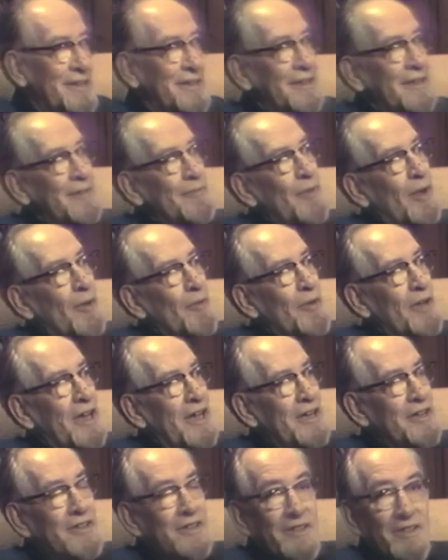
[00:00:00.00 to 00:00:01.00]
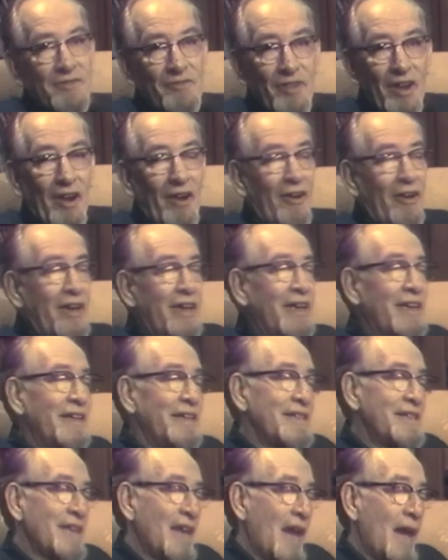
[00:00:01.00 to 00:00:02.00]
that multiplications vary in
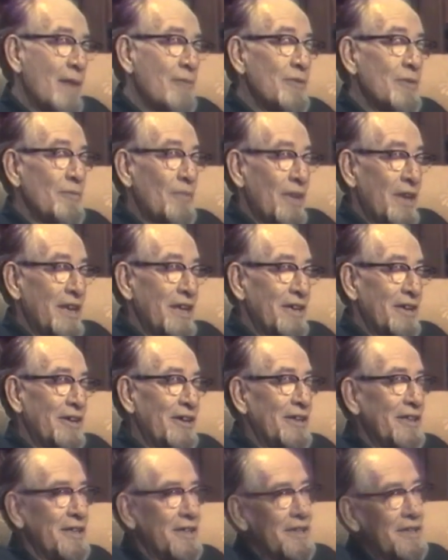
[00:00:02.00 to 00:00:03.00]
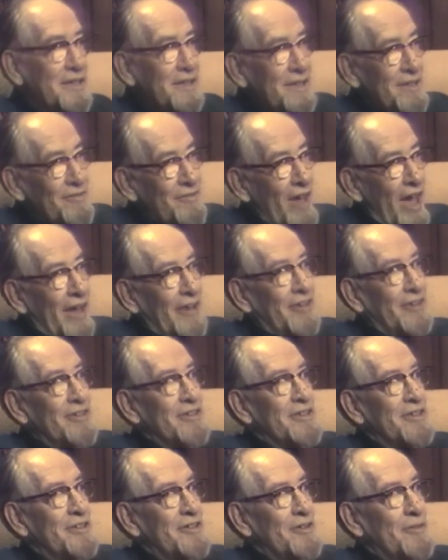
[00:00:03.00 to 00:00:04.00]
time depending on the
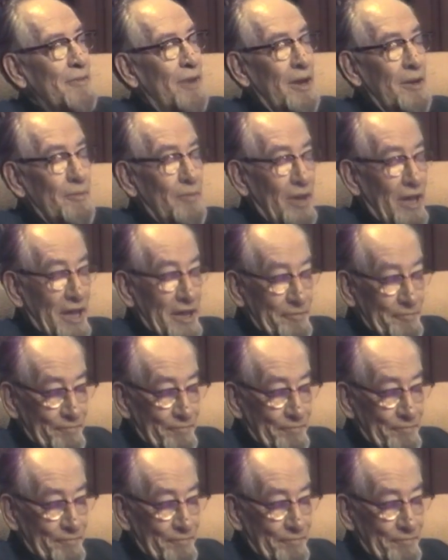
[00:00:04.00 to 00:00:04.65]
factors that you're multiplying.